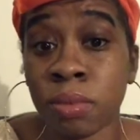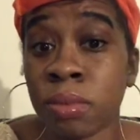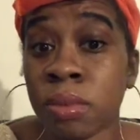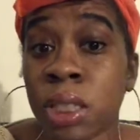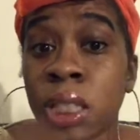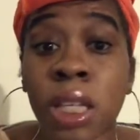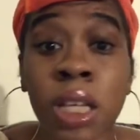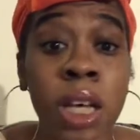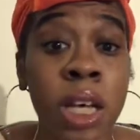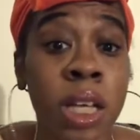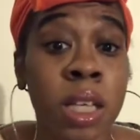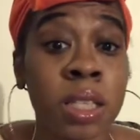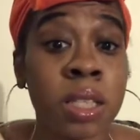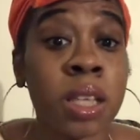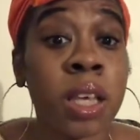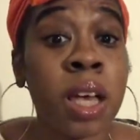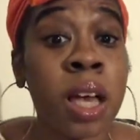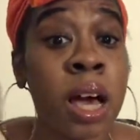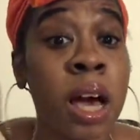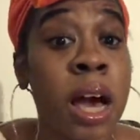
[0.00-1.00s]
Because
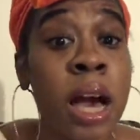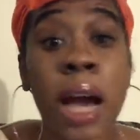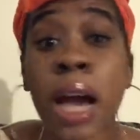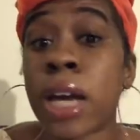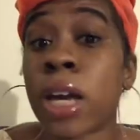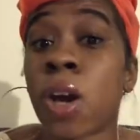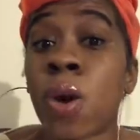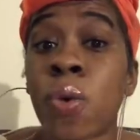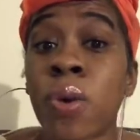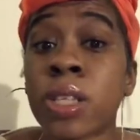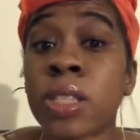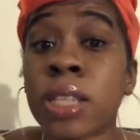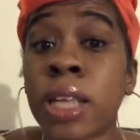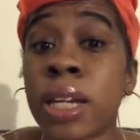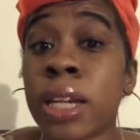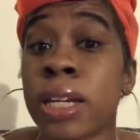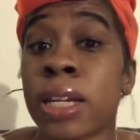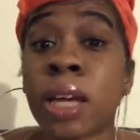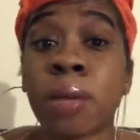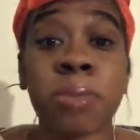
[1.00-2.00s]
I always said
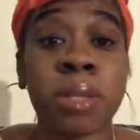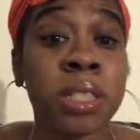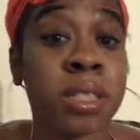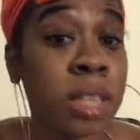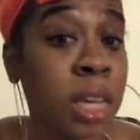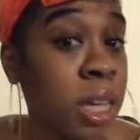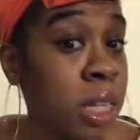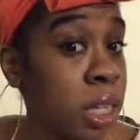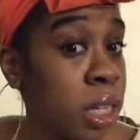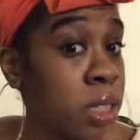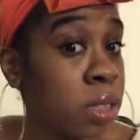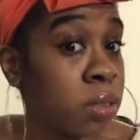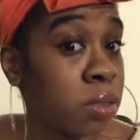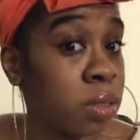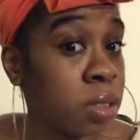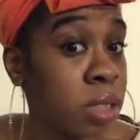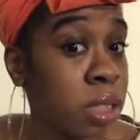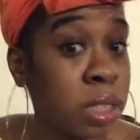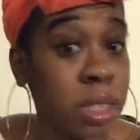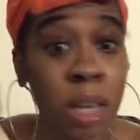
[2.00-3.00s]
it, and I've been saying it
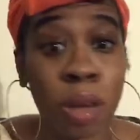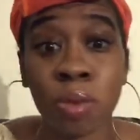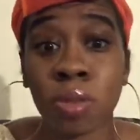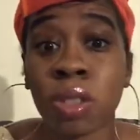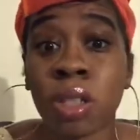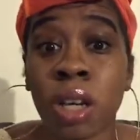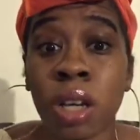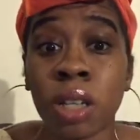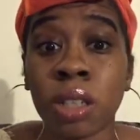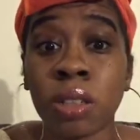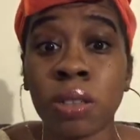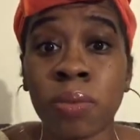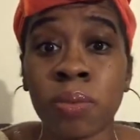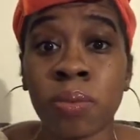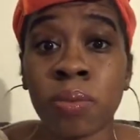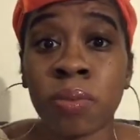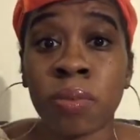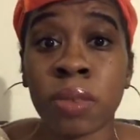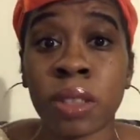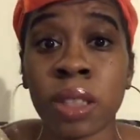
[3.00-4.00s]
since I was young,
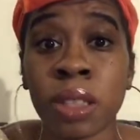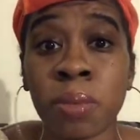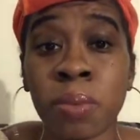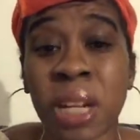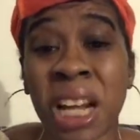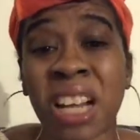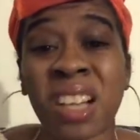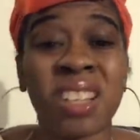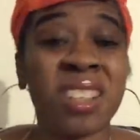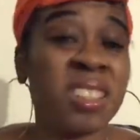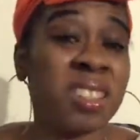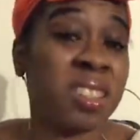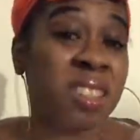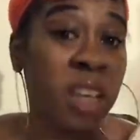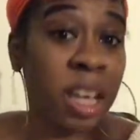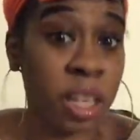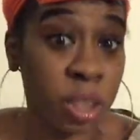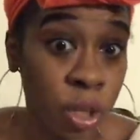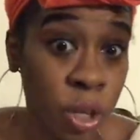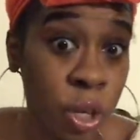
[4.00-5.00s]
but I couldn't
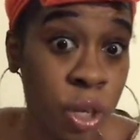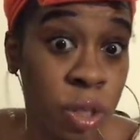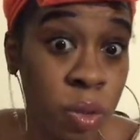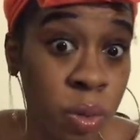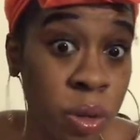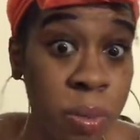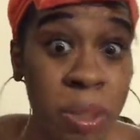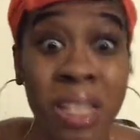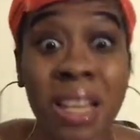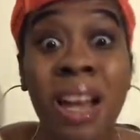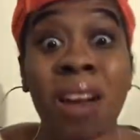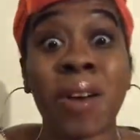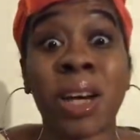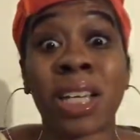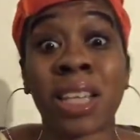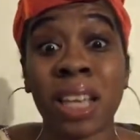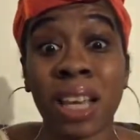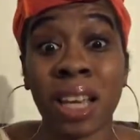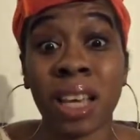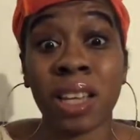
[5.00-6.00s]
say the curse word, but now I
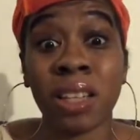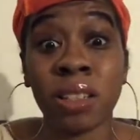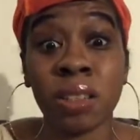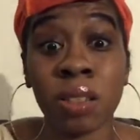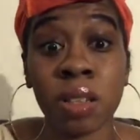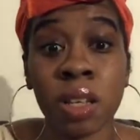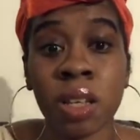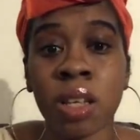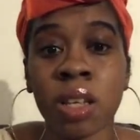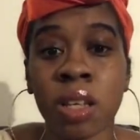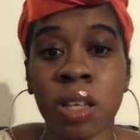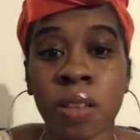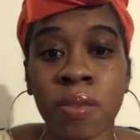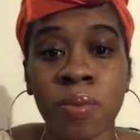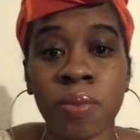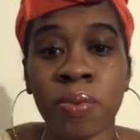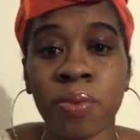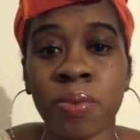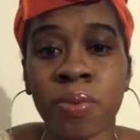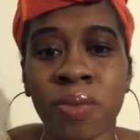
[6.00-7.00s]
can.
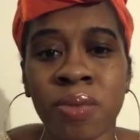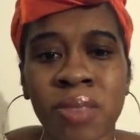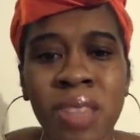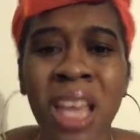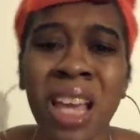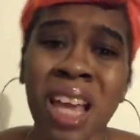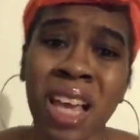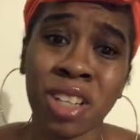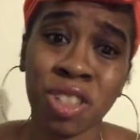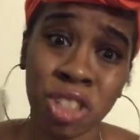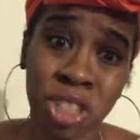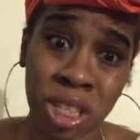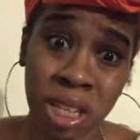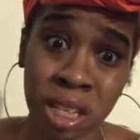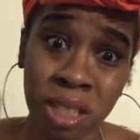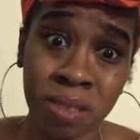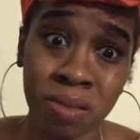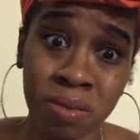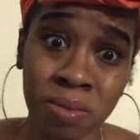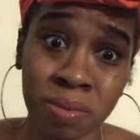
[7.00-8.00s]
They ain't
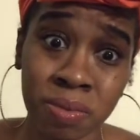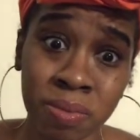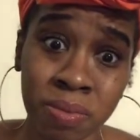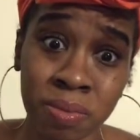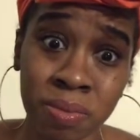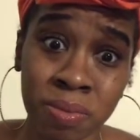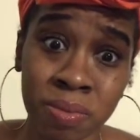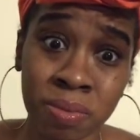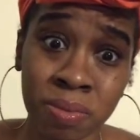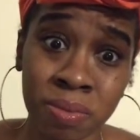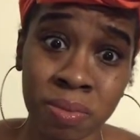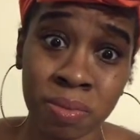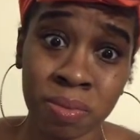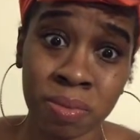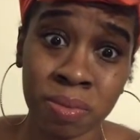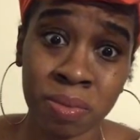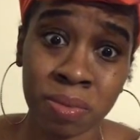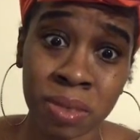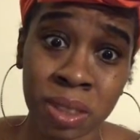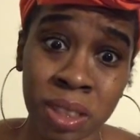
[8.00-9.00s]
shit.
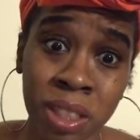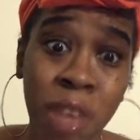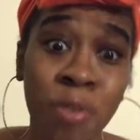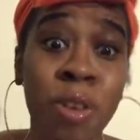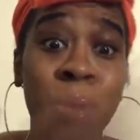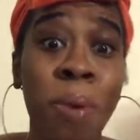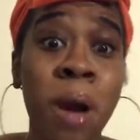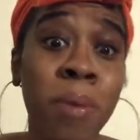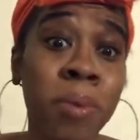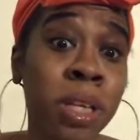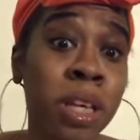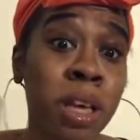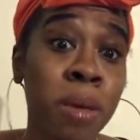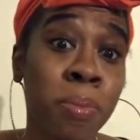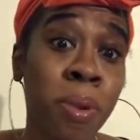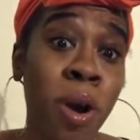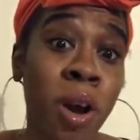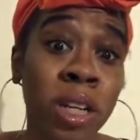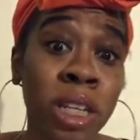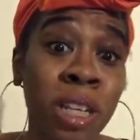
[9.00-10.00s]
The Republican
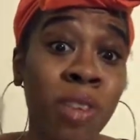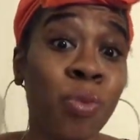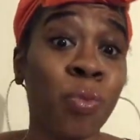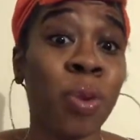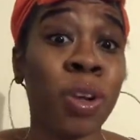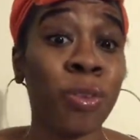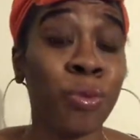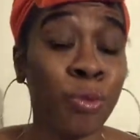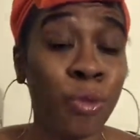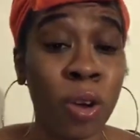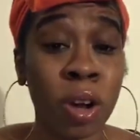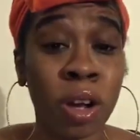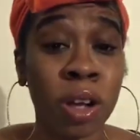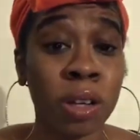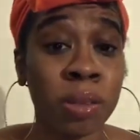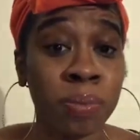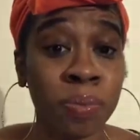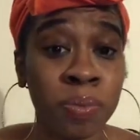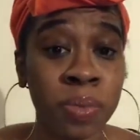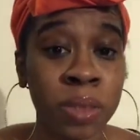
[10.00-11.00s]
Party went
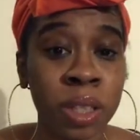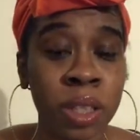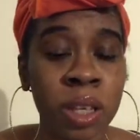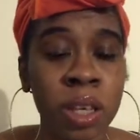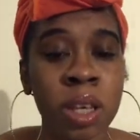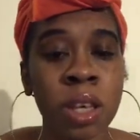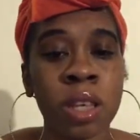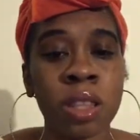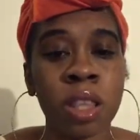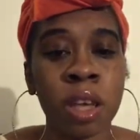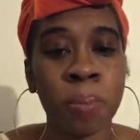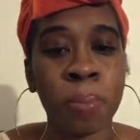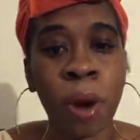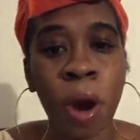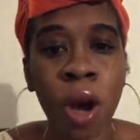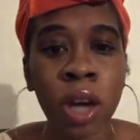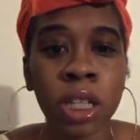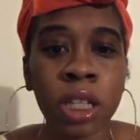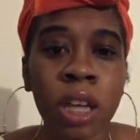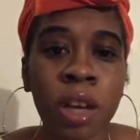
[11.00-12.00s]
from the
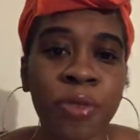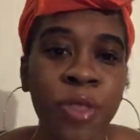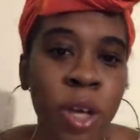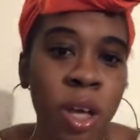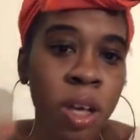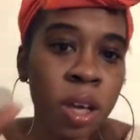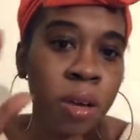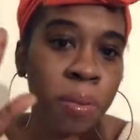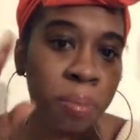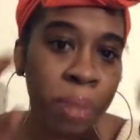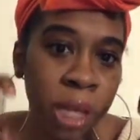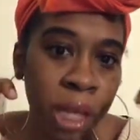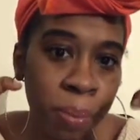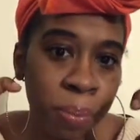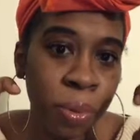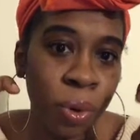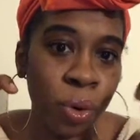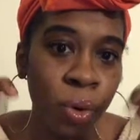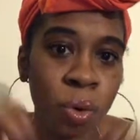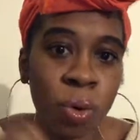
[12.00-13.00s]
party of the
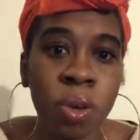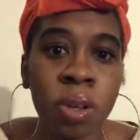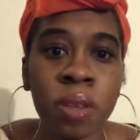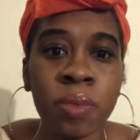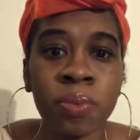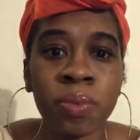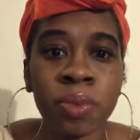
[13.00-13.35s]
people